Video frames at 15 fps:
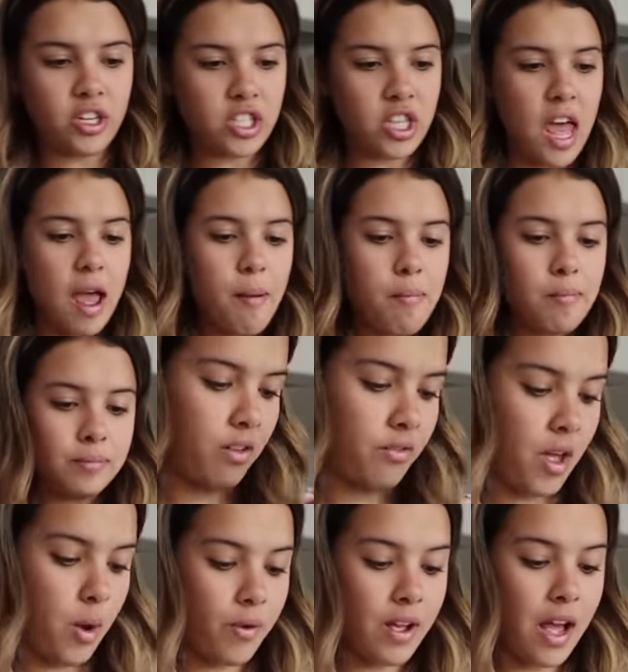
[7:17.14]
there's that.
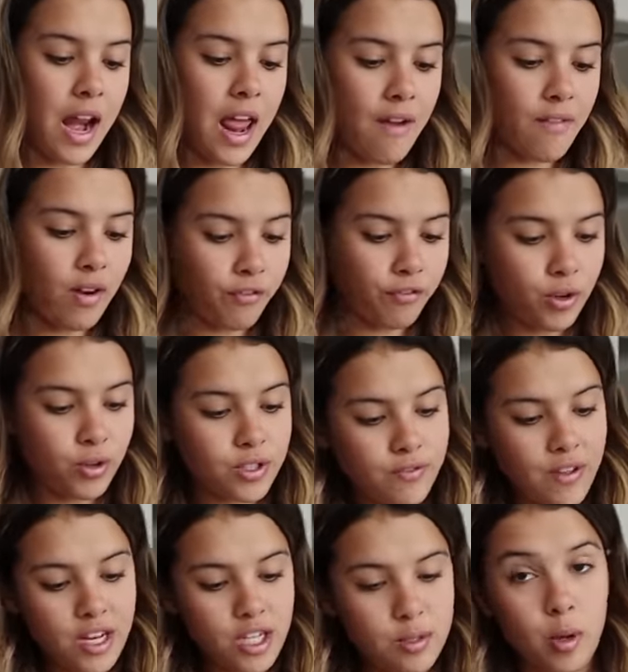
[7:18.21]
Now we gotta have our fruits
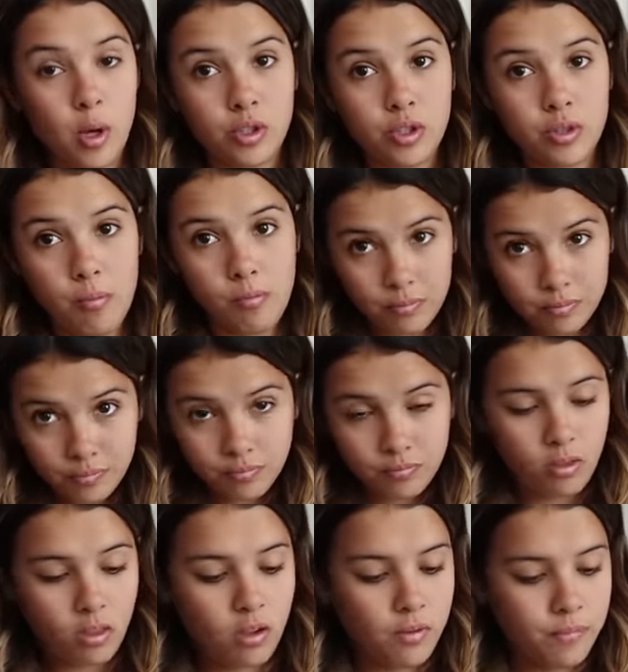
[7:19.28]
and vegetables.
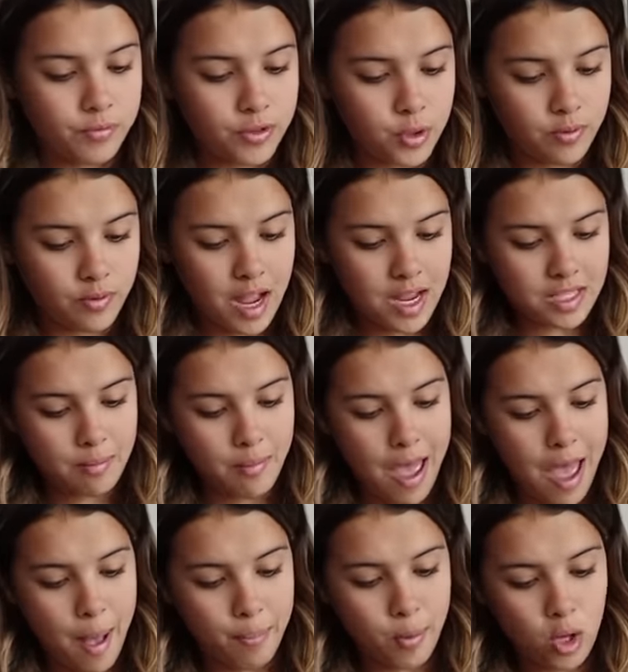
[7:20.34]
So we've got some
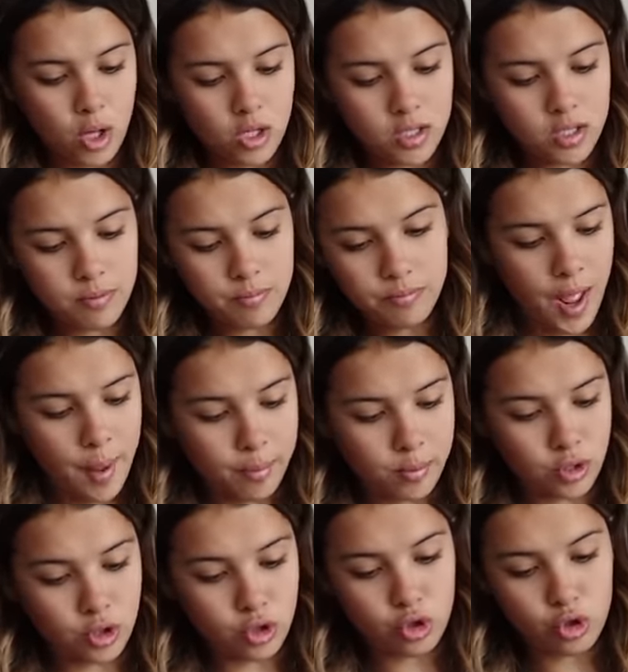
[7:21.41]
apples.
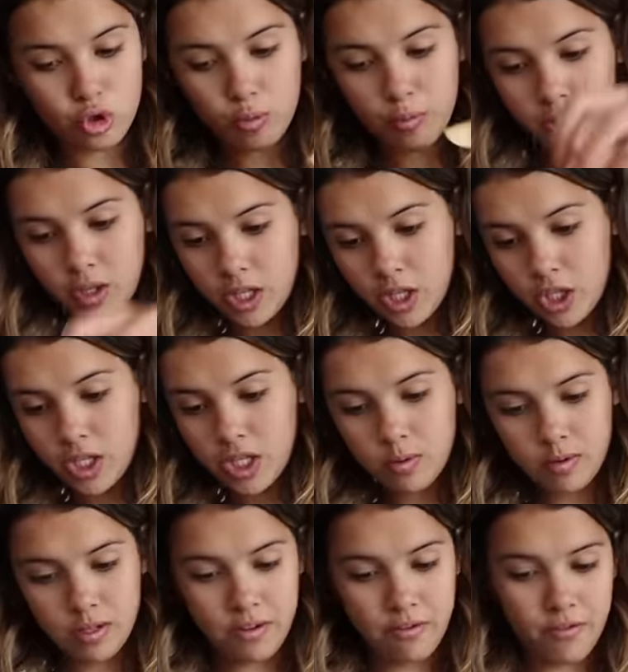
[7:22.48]
Apples are super
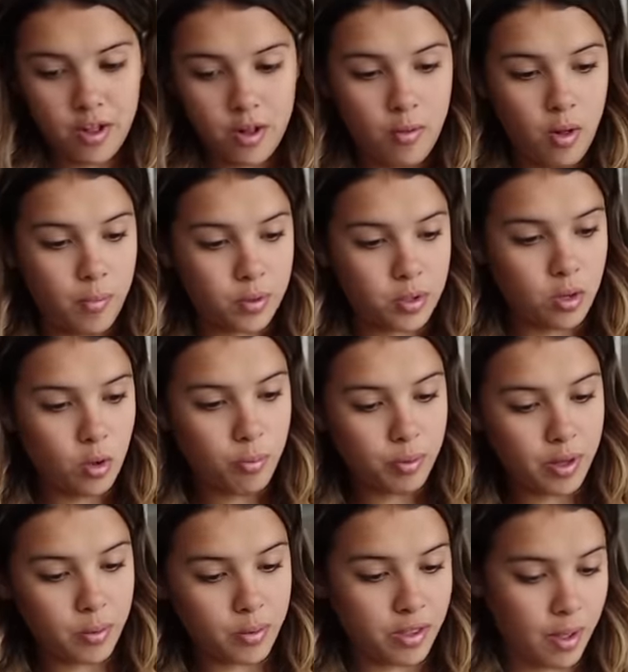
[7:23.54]
delicious. We're gonna fill almost the whole
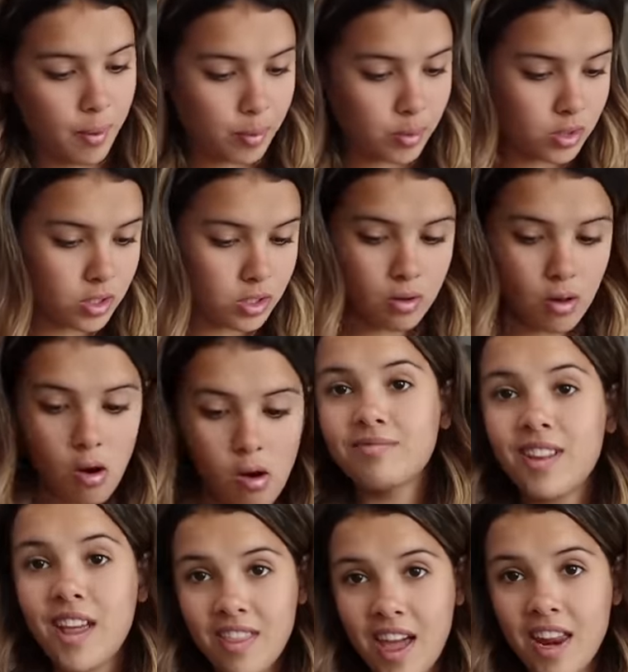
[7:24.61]
plate with apples.
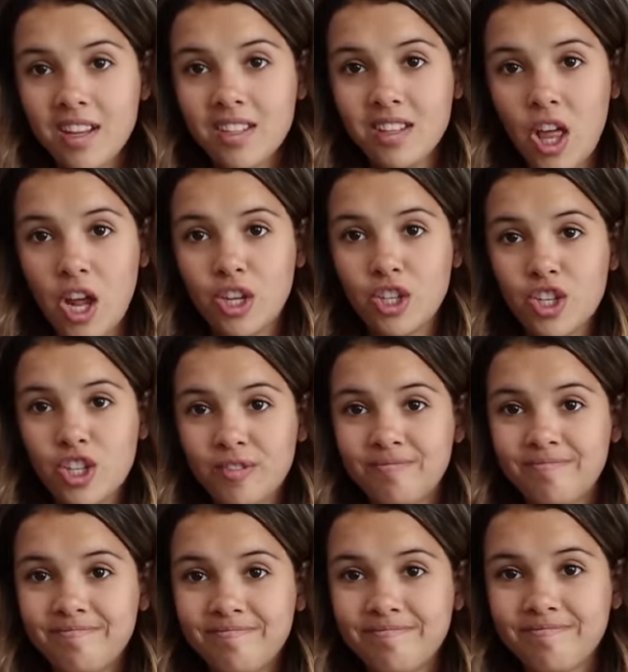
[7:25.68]
And that is lunch.